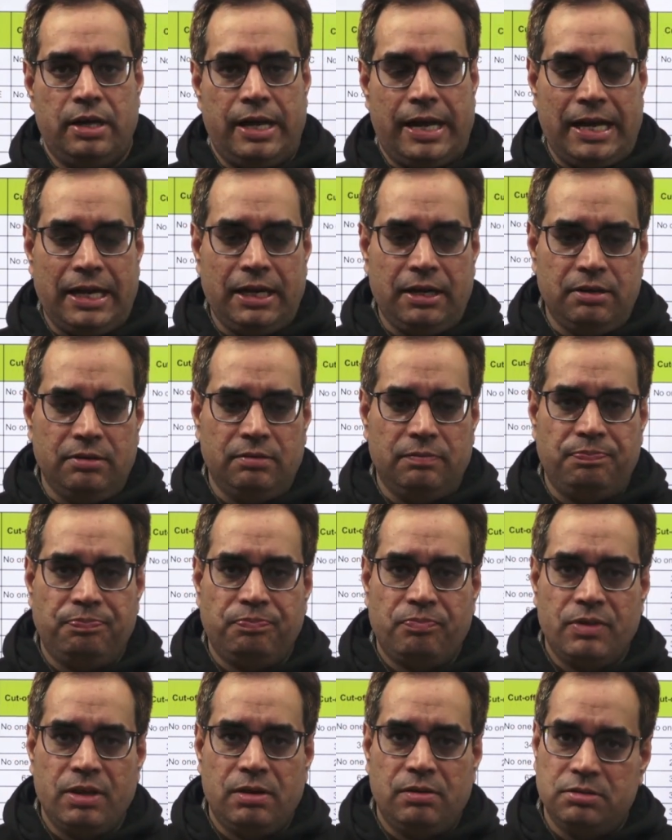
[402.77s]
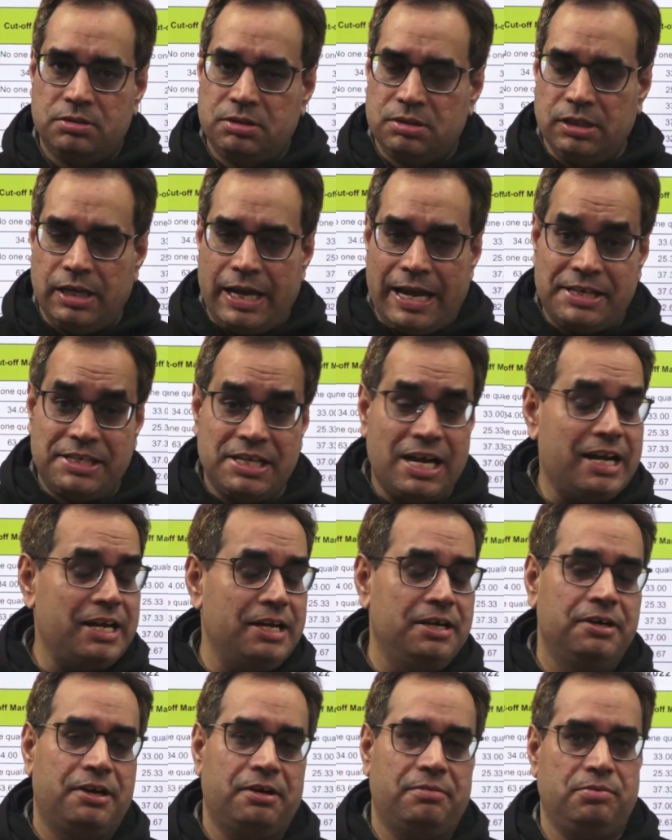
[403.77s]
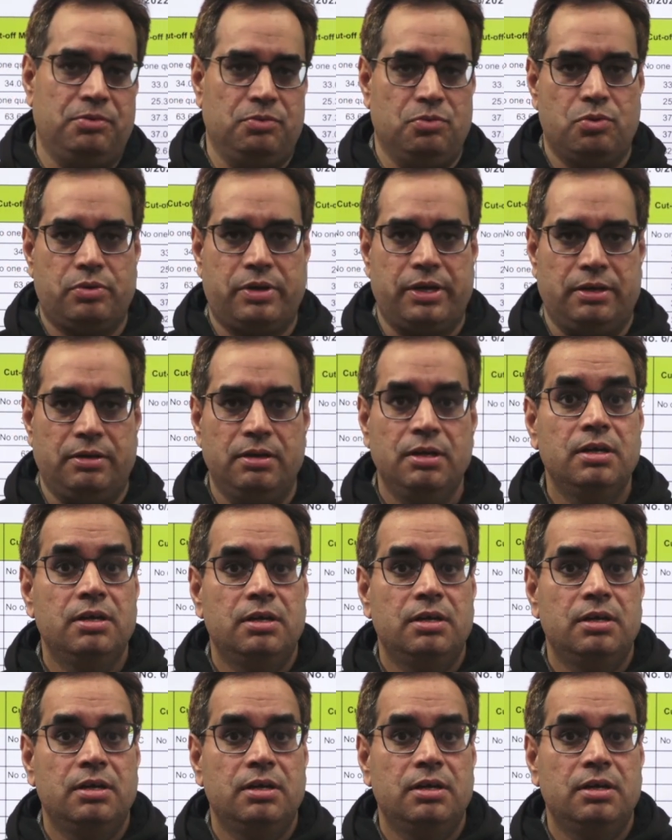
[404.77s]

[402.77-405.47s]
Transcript: and hr interview okay